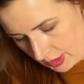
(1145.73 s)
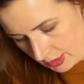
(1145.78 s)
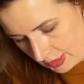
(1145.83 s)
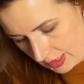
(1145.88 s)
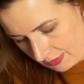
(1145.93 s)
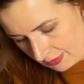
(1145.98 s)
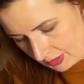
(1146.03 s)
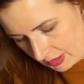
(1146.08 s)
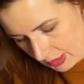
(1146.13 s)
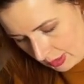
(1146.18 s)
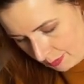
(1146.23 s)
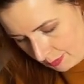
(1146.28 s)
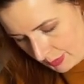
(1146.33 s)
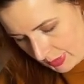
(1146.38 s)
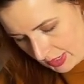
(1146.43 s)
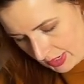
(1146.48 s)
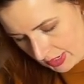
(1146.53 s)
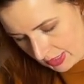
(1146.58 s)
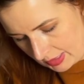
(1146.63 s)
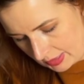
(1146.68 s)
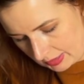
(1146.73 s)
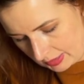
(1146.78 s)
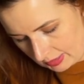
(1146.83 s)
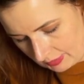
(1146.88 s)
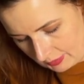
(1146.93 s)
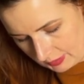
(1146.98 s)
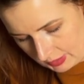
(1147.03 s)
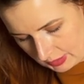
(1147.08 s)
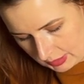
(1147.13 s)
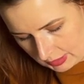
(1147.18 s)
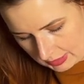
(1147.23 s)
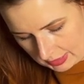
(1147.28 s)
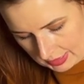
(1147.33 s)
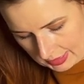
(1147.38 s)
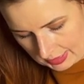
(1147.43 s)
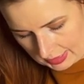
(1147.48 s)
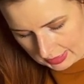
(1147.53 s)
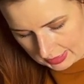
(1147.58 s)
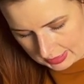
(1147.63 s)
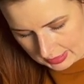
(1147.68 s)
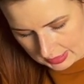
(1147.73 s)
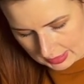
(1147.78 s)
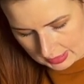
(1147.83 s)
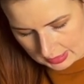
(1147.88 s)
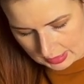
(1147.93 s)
loving the bun, loving the lettuce.